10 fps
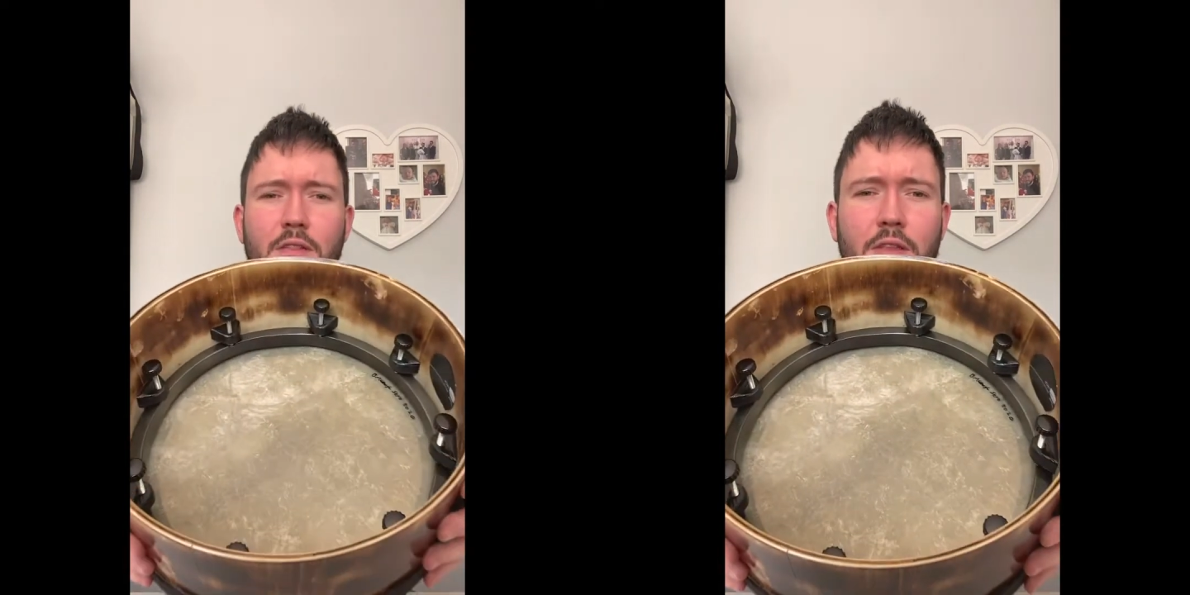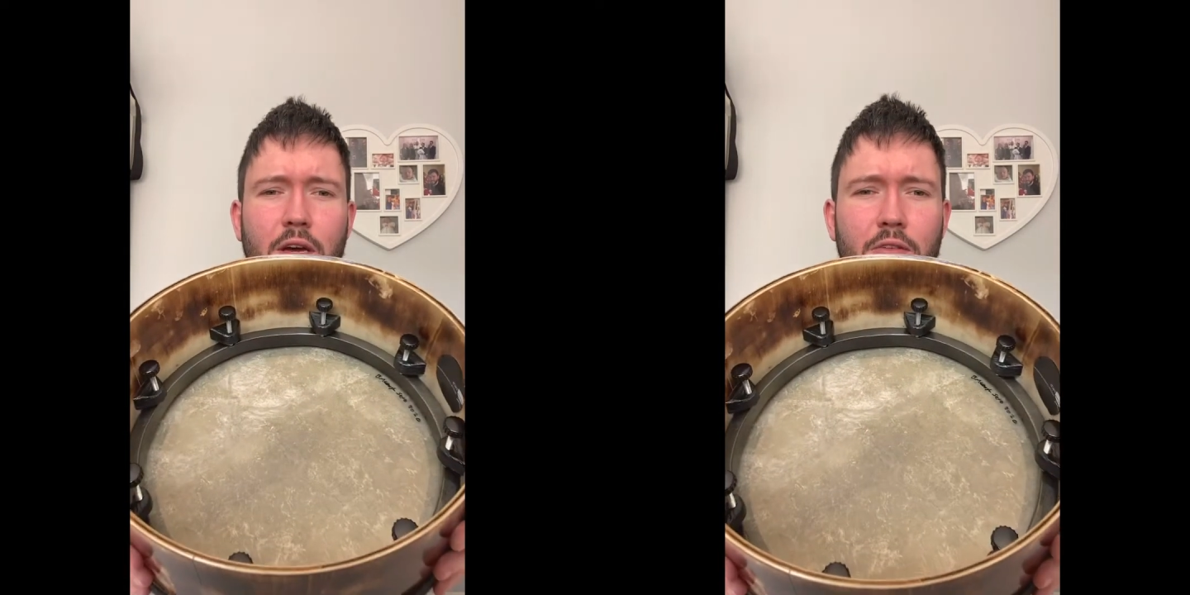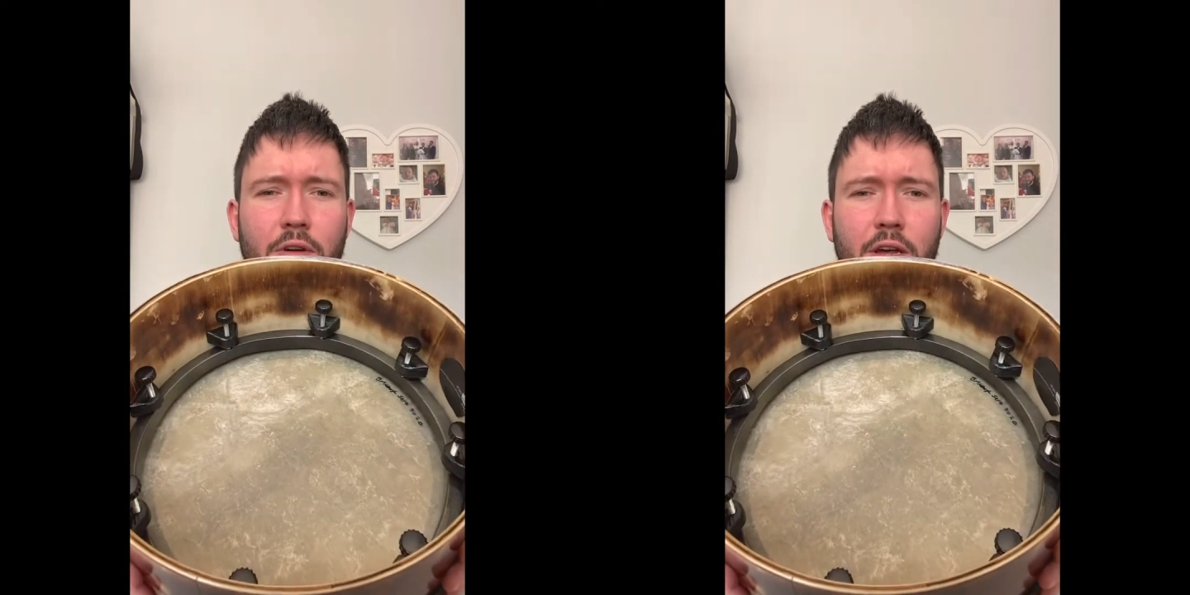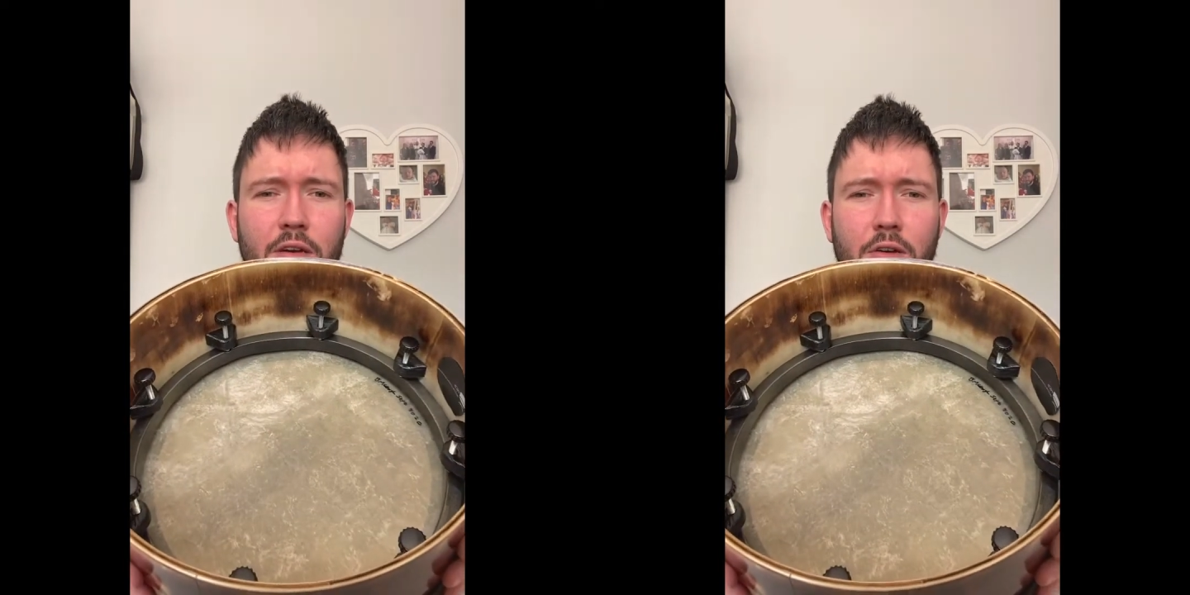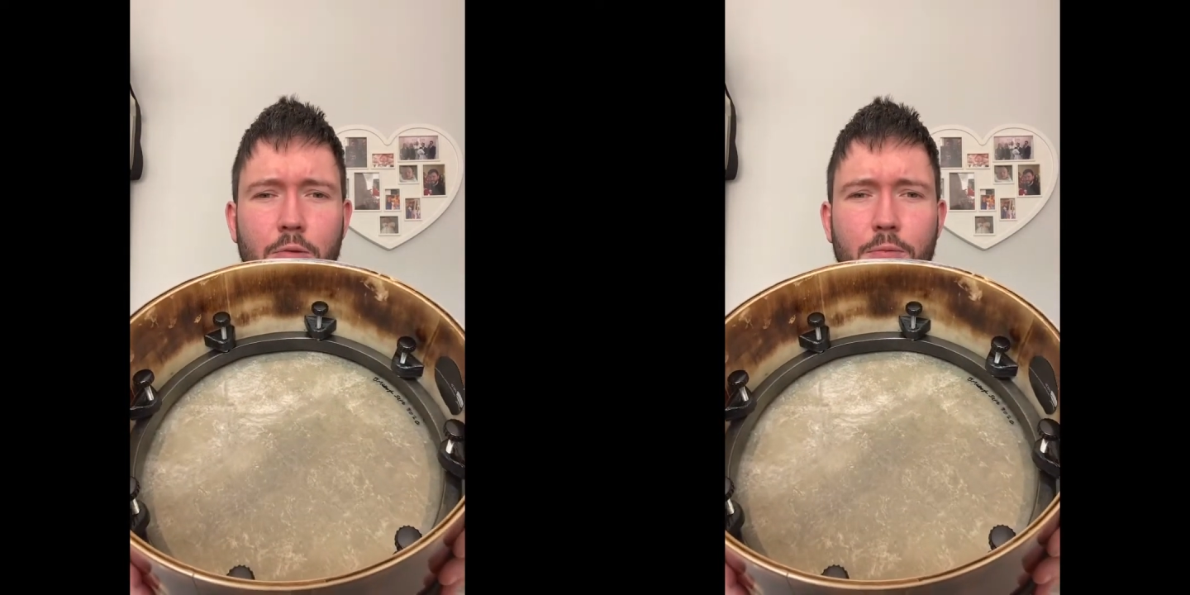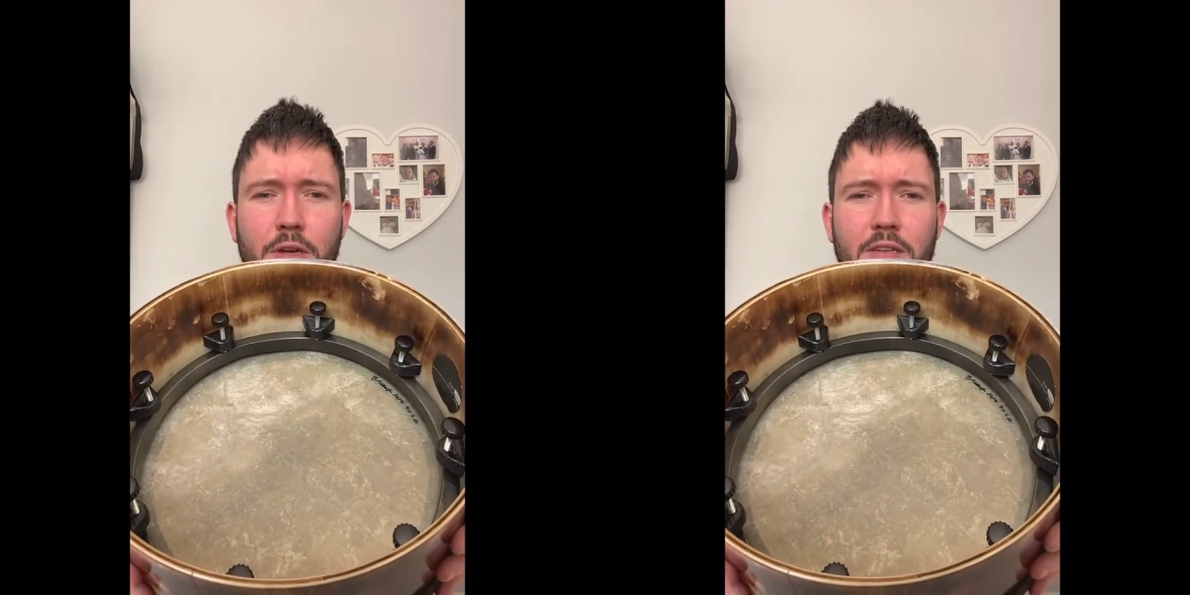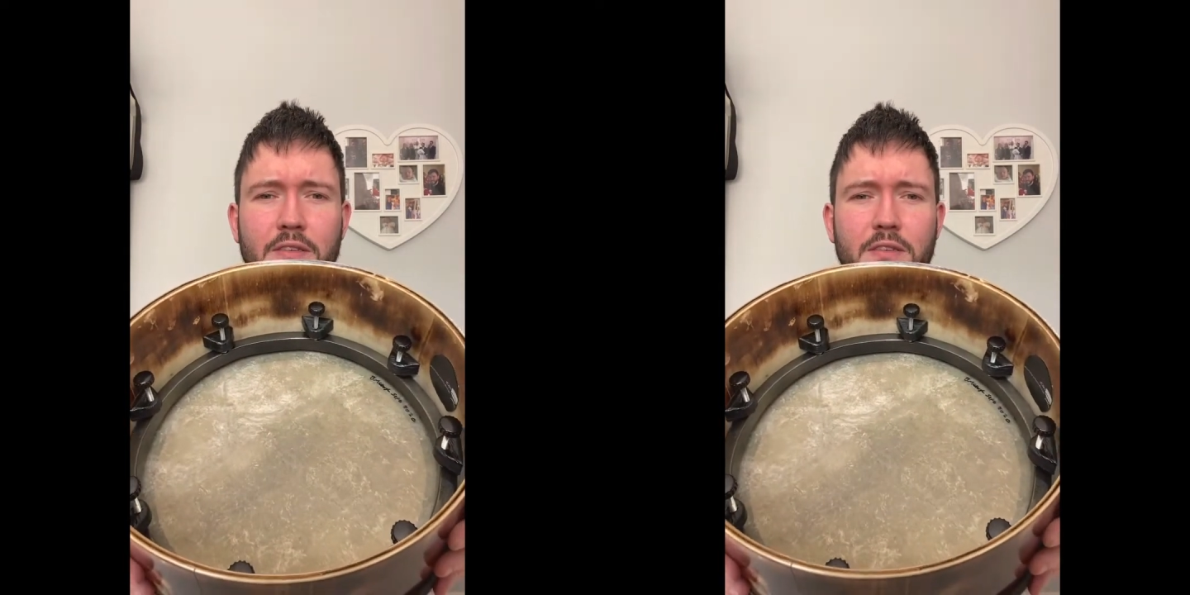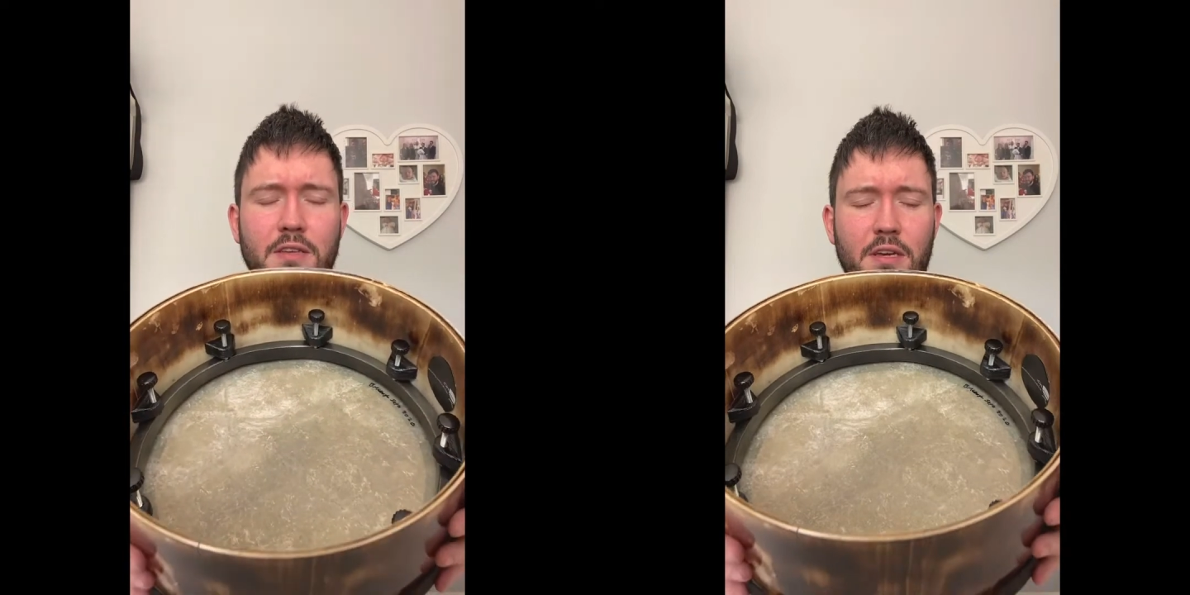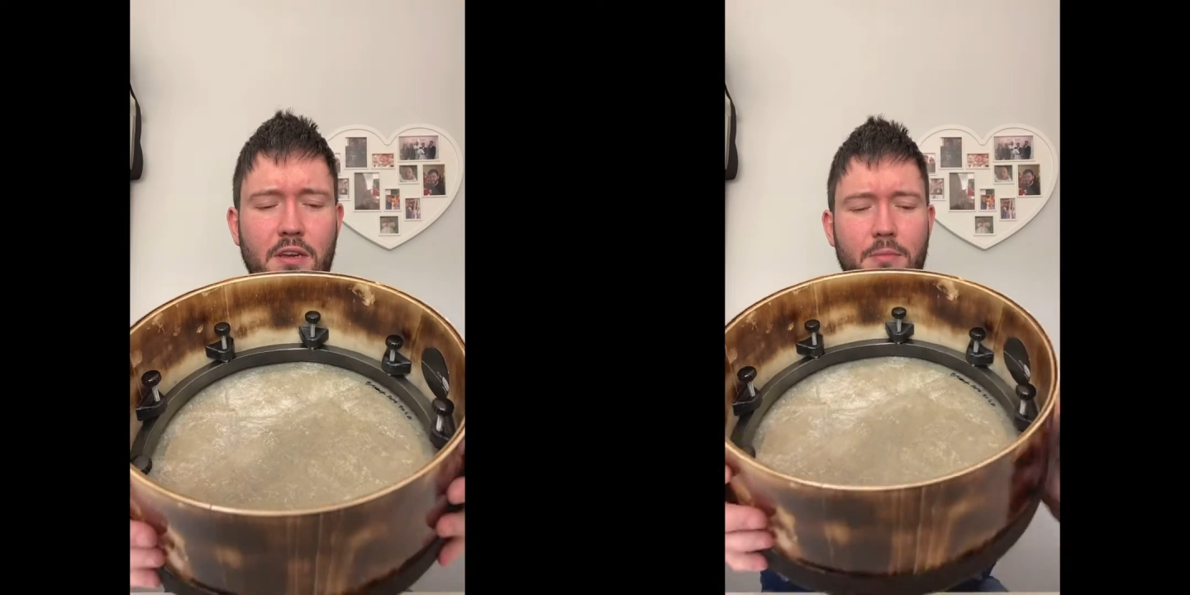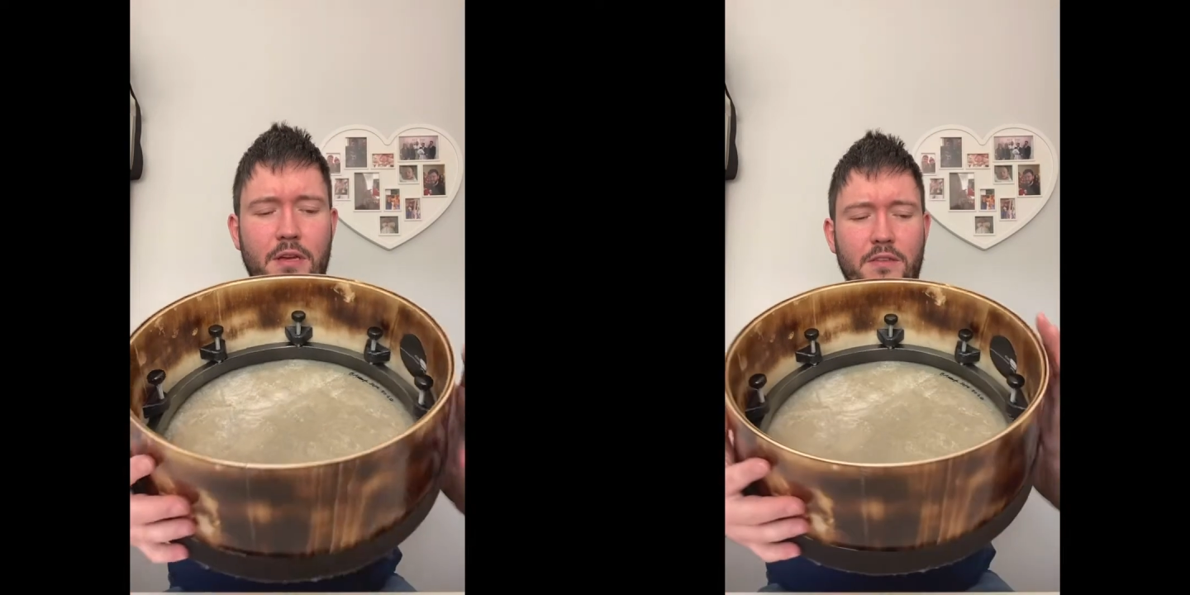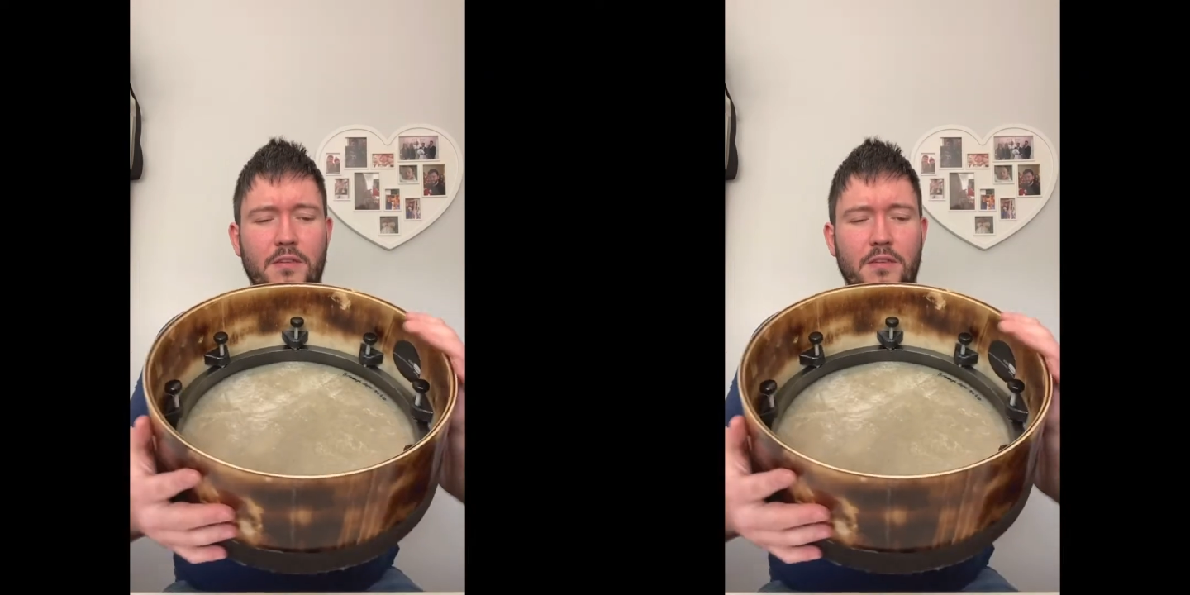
that ring up against the skin and makes